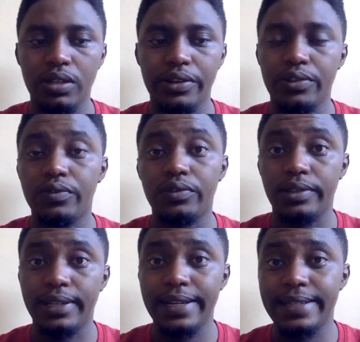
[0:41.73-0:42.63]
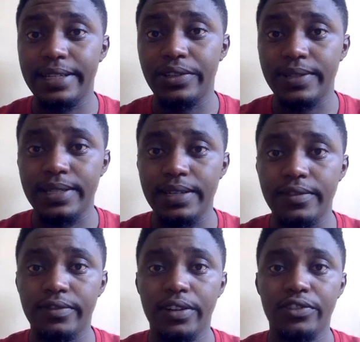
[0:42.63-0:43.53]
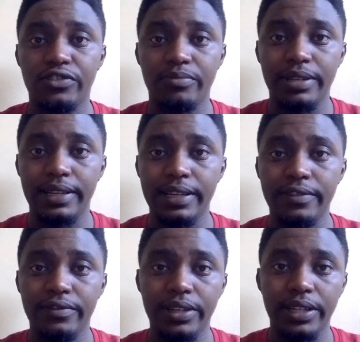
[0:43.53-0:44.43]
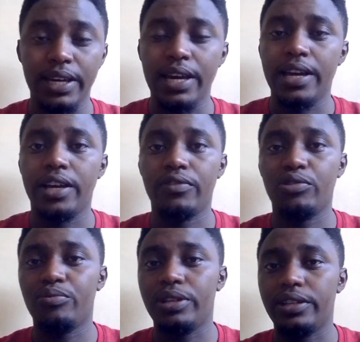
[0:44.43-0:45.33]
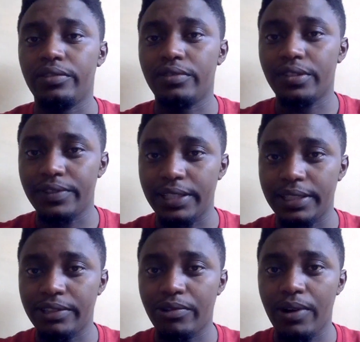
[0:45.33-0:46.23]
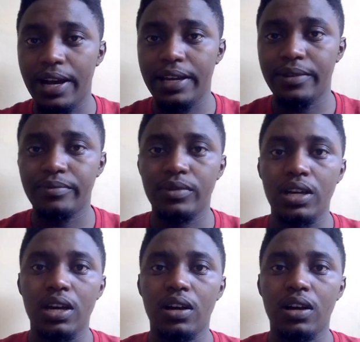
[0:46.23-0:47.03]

how you've conducted yourself, how you've been living, have you been involved in a crime,